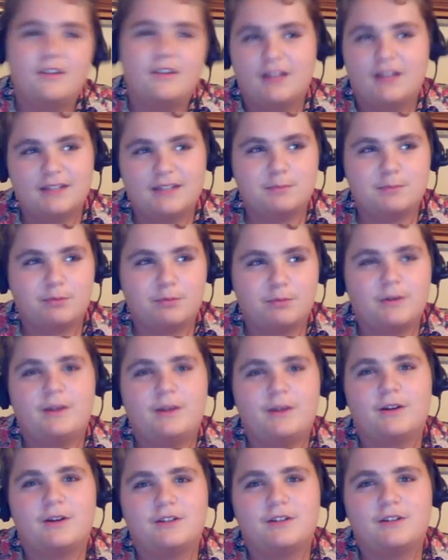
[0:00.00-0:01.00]
that's pretty
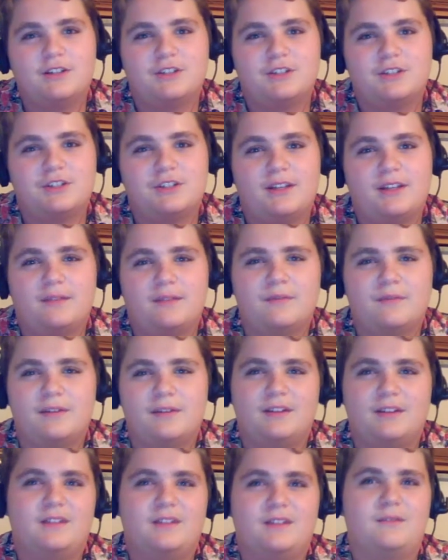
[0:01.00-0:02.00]
hard to achieve,
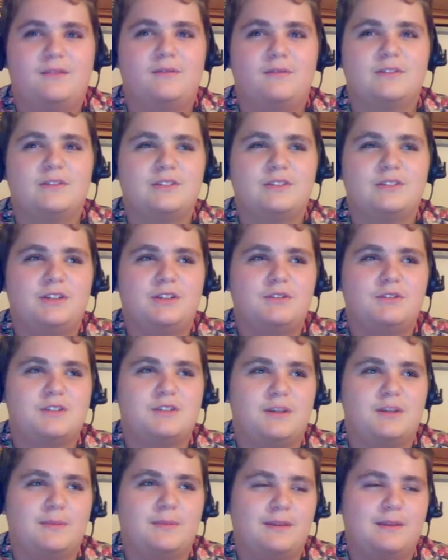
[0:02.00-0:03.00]
and then once you do
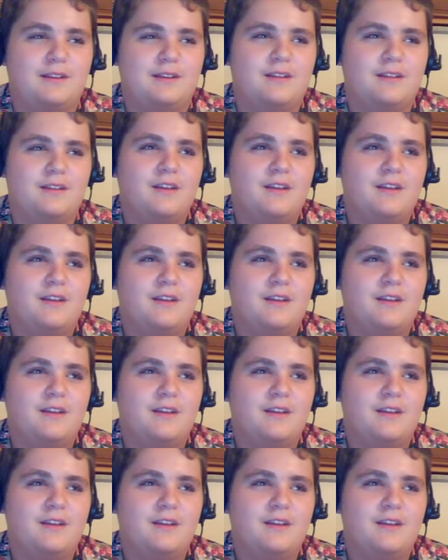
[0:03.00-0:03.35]
achievement,